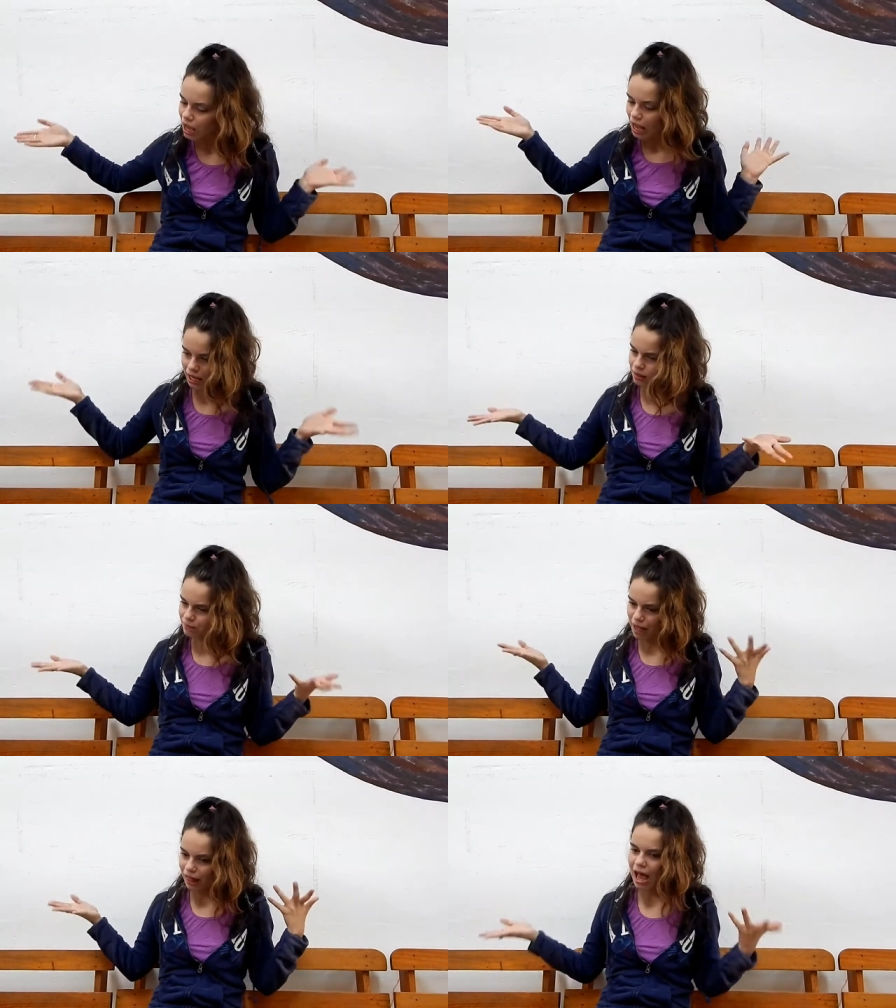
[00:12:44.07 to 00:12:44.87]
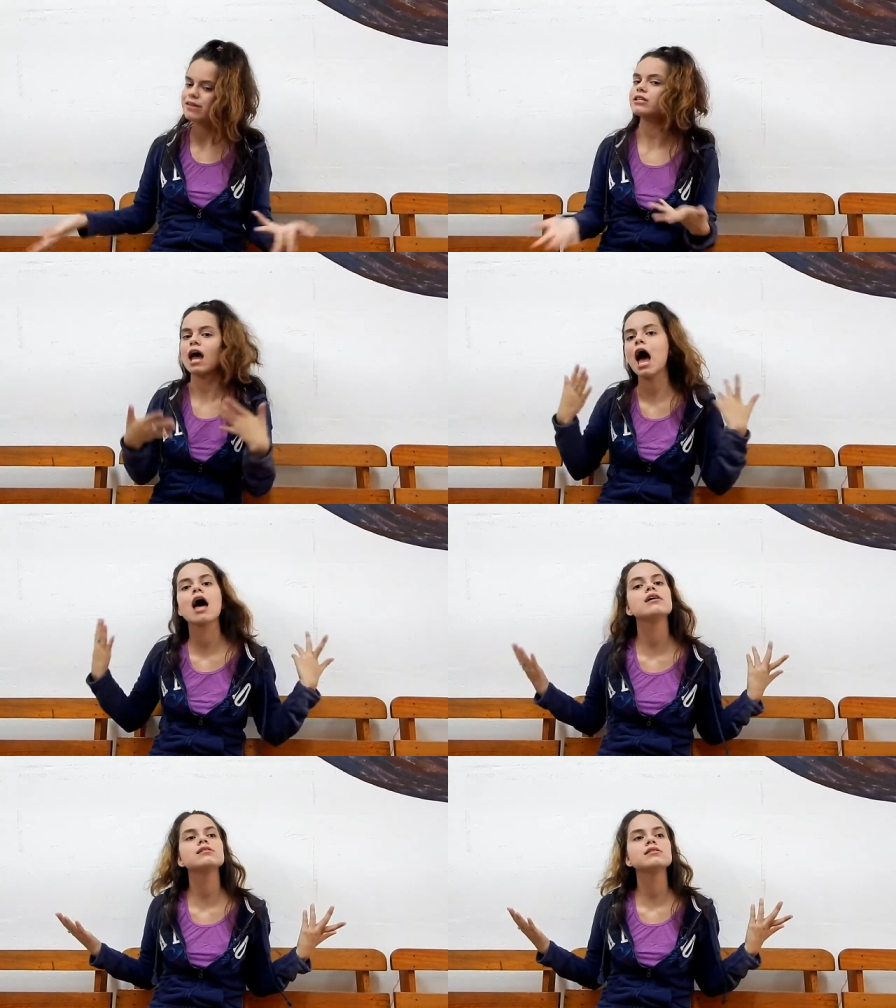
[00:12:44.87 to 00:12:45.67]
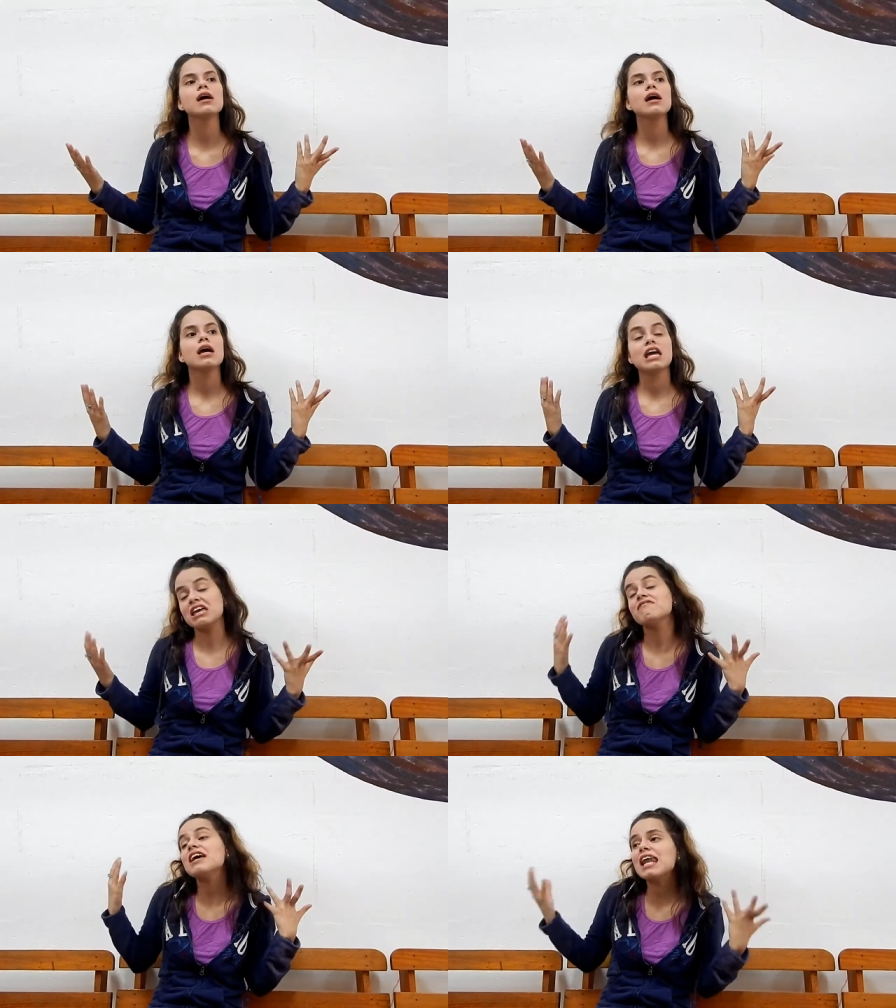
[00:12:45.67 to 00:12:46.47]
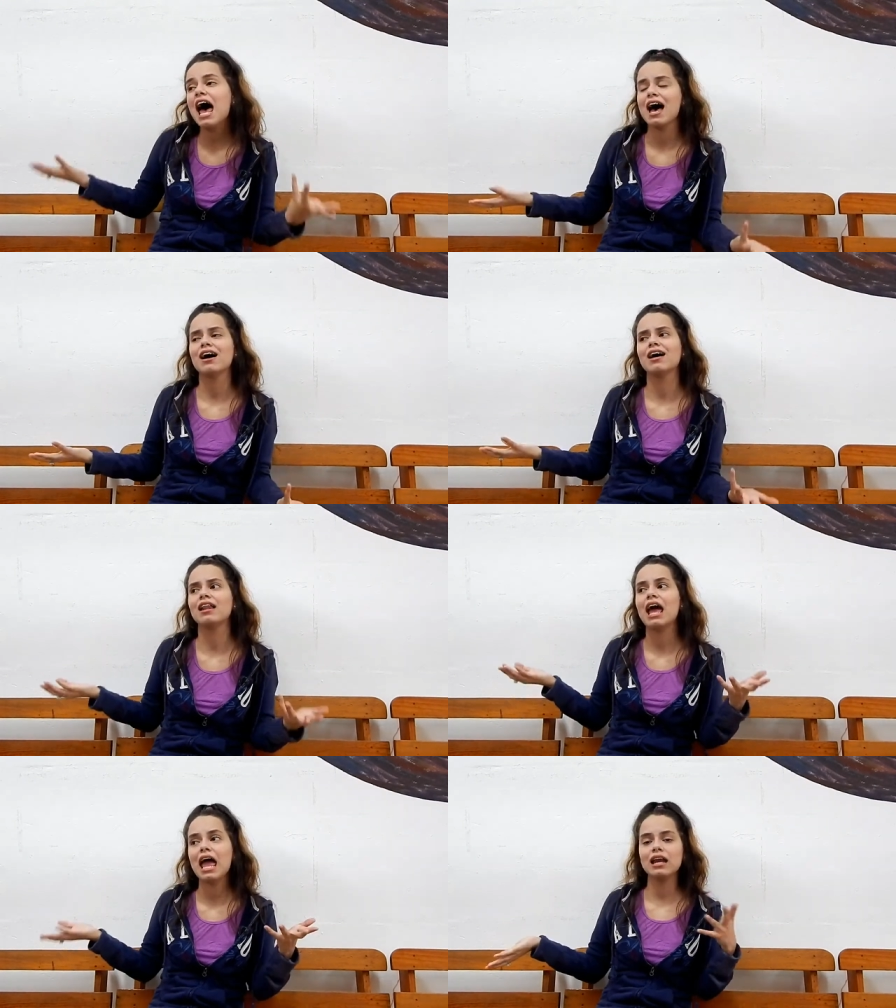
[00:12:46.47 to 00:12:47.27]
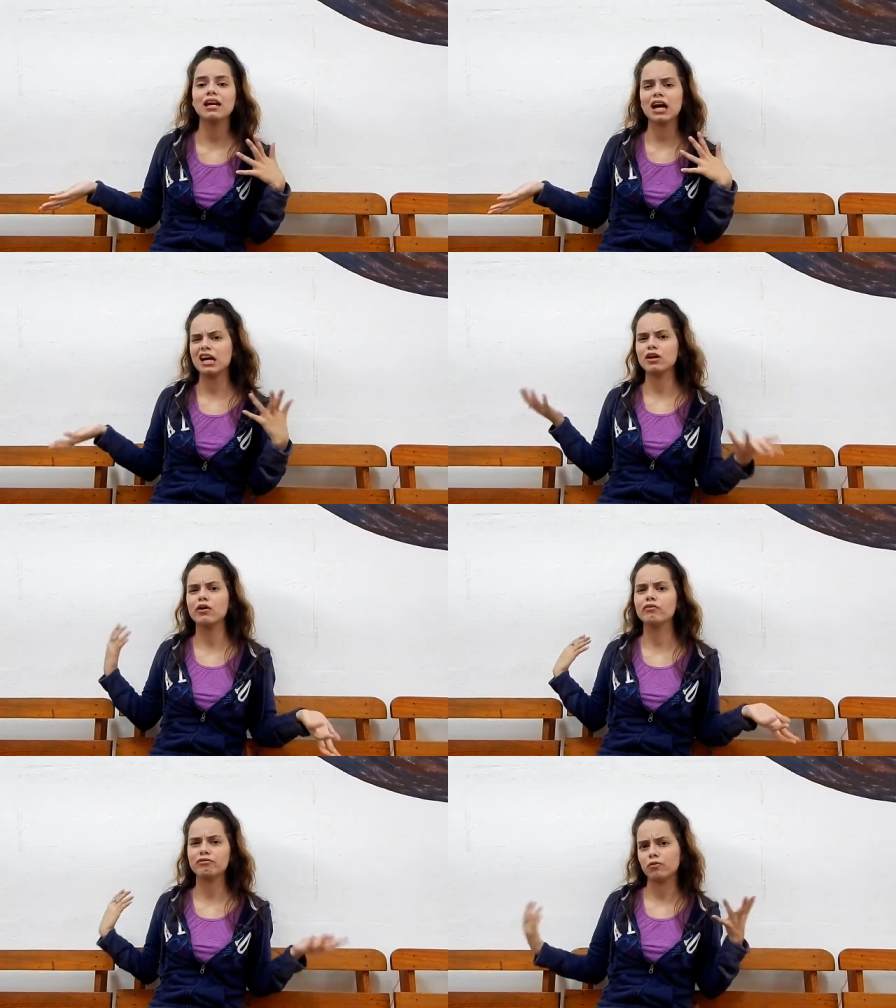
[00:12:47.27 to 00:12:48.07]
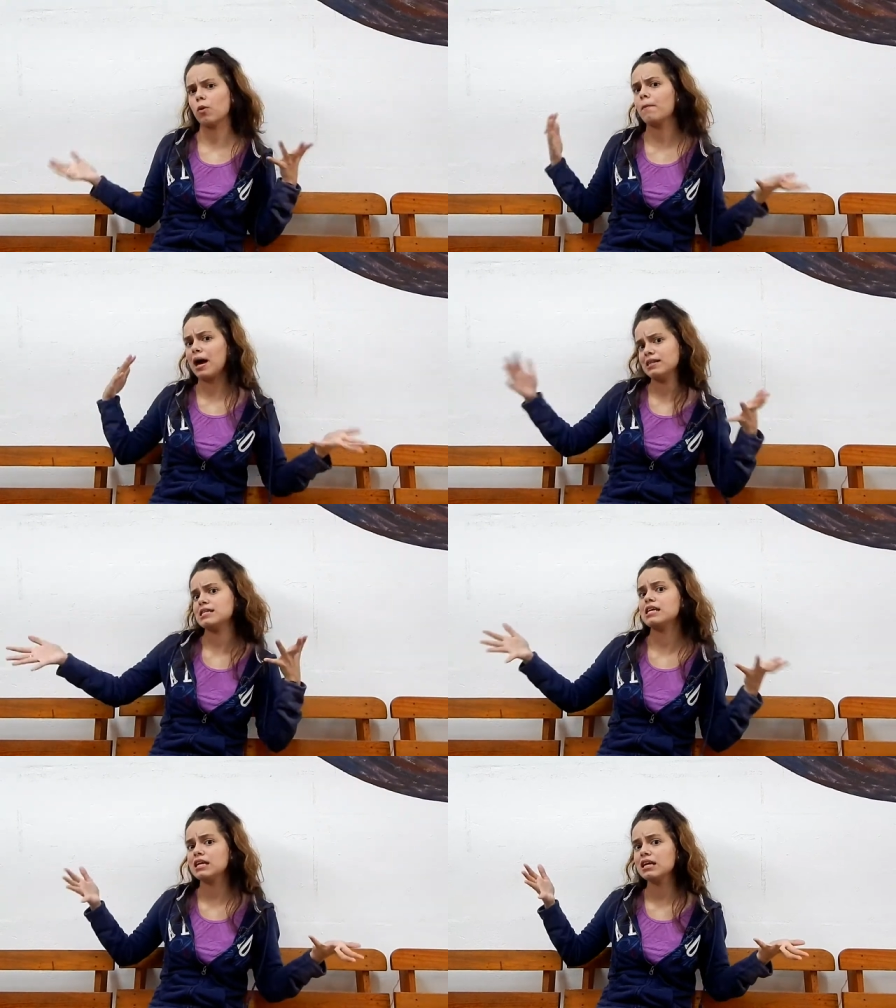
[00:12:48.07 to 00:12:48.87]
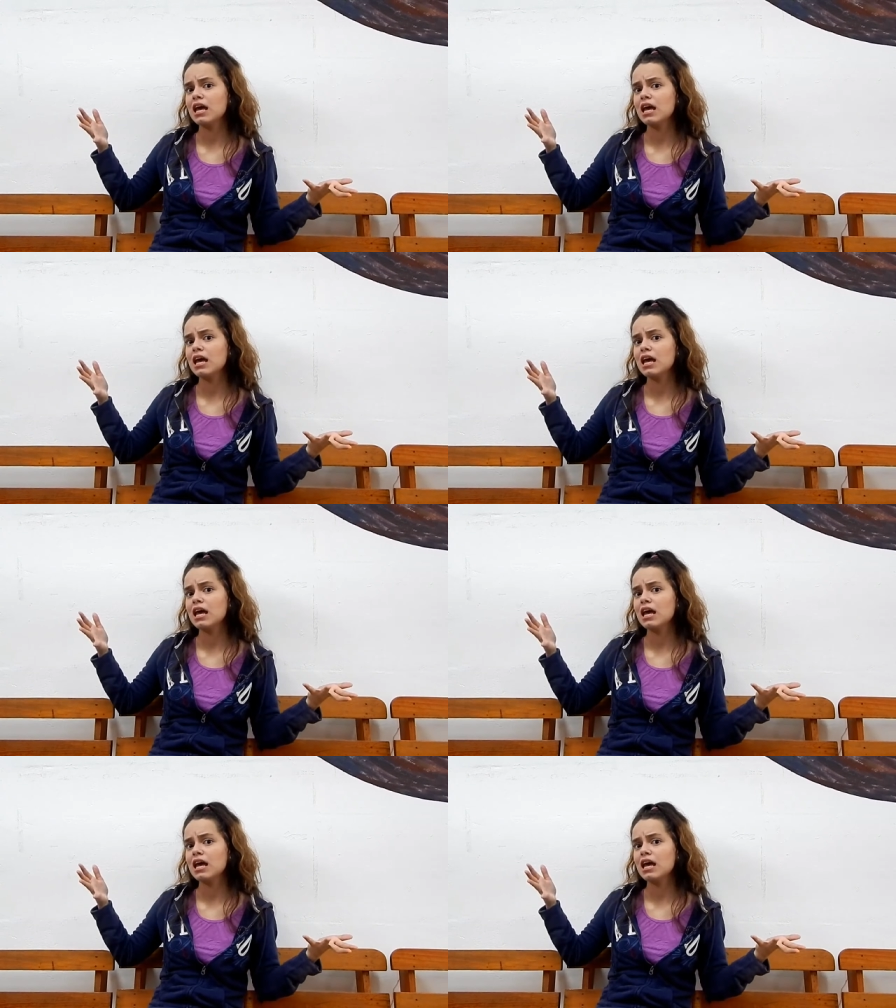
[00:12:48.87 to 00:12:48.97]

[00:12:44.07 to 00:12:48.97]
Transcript: And Belle hasn't has even had any kind of romantic